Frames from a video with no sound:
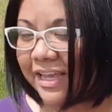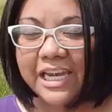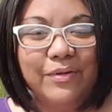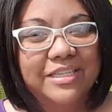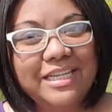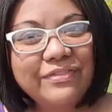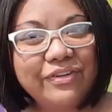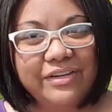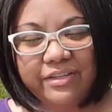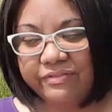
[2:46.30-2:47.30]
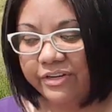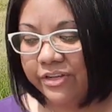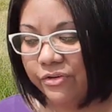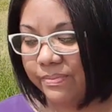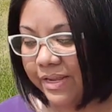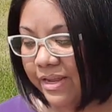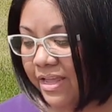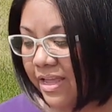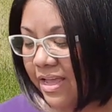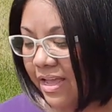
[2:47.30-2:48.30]
Anyways, that's for another video, but
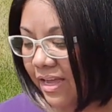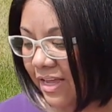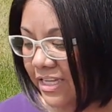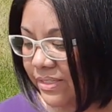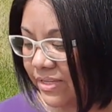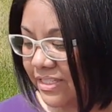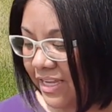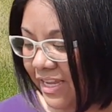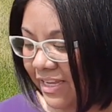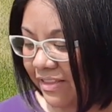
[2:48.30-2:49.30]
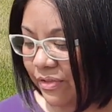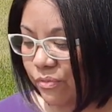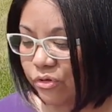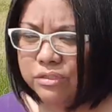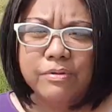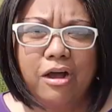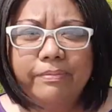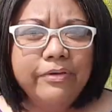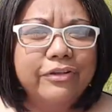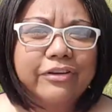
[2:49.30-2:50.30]
as I was saying, the most
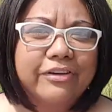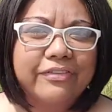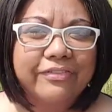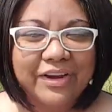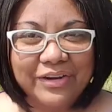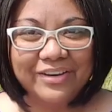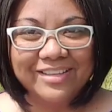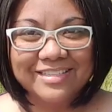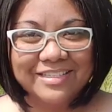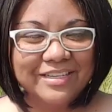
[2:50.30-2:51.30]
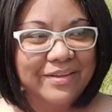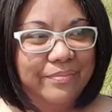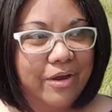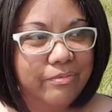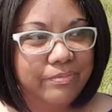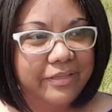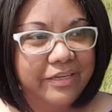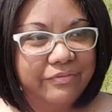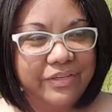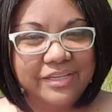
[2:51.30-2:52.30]
popular fragrance probably
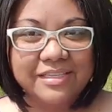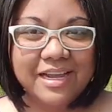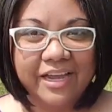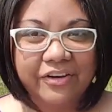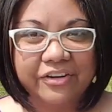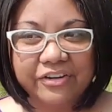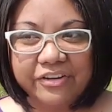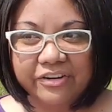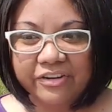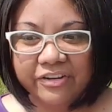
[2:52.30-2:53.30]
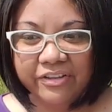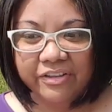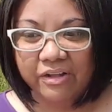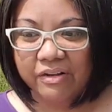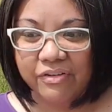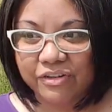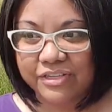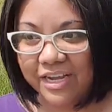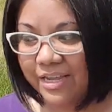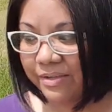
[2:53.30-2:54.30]
of the entire, of all
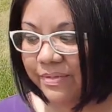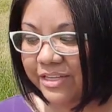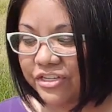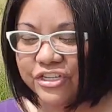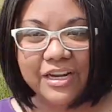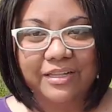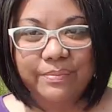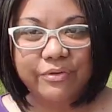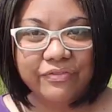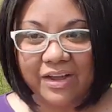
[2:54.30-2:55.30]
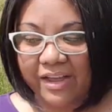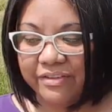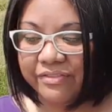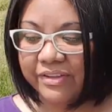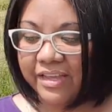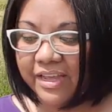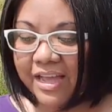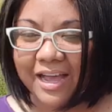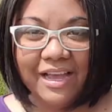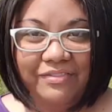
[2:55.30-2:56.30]
time, is Chanel number 5.
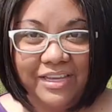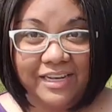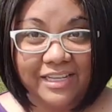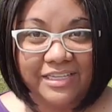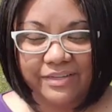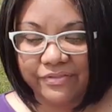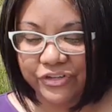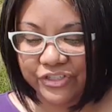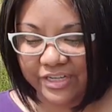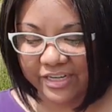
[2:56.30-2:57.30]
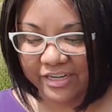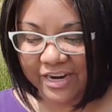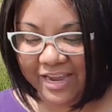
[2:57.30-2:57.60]
I have the EDT version here.